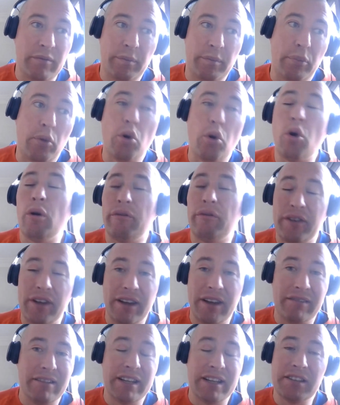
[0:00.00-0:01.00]
Port
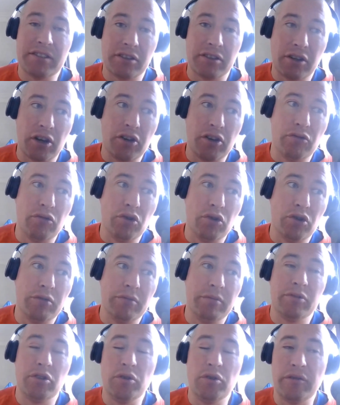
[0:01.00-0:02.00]
Fairy isn't going to
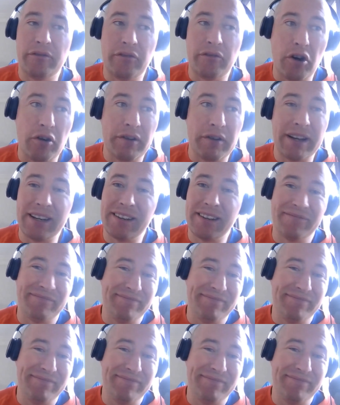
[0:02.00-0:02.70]
run. Euphoric,